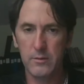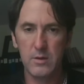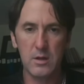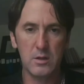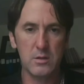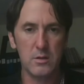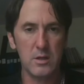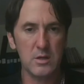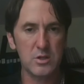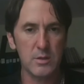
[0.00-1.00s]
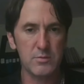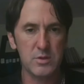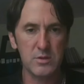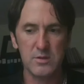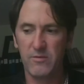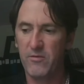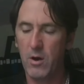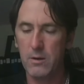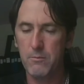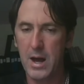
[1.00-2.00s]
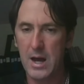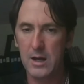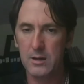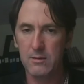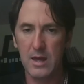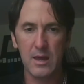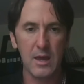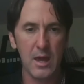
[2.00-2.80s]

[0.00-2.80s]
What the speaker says: The Egyptians fought back. The